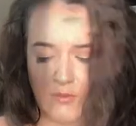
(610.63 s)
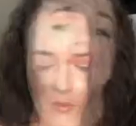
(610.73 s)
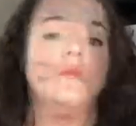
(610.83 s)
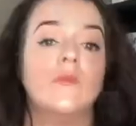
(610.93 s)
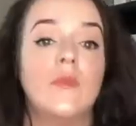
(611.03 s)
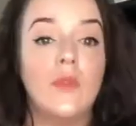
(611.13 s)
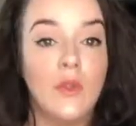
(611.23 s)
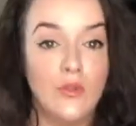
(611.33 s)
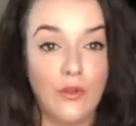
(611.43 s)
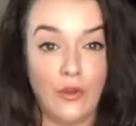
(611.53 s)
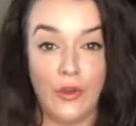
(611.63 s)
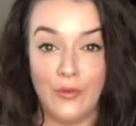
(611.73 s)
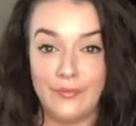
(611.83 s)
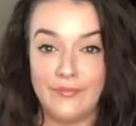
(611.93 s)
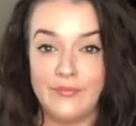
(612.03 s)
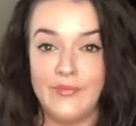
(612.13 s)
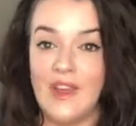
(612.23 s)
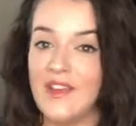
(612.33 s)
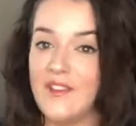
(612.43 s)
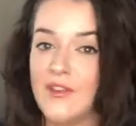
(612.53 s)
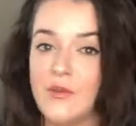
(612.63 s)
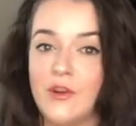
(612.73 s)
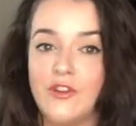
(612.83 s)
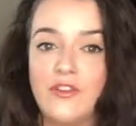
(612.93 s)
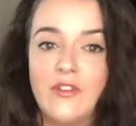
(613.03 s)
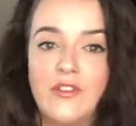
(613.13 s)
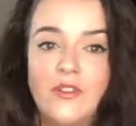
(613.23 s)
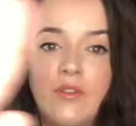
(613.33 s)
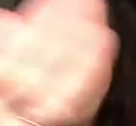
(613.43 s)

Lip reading: Right. So, here's the swatches.